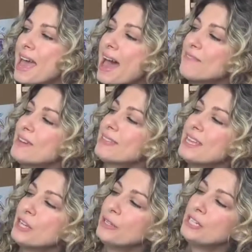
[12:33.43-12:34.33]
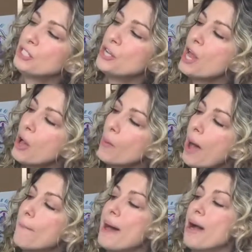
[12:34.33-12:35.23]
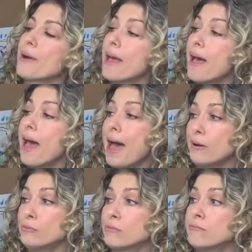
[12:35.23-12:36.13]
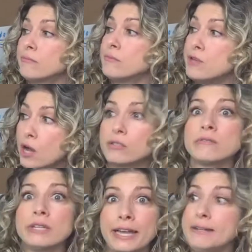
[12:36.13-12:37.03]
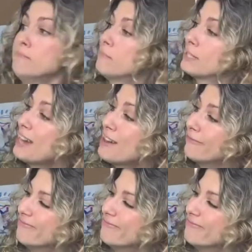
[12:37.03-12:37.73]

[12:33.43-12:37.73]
Everything you need to know about how not to get stung.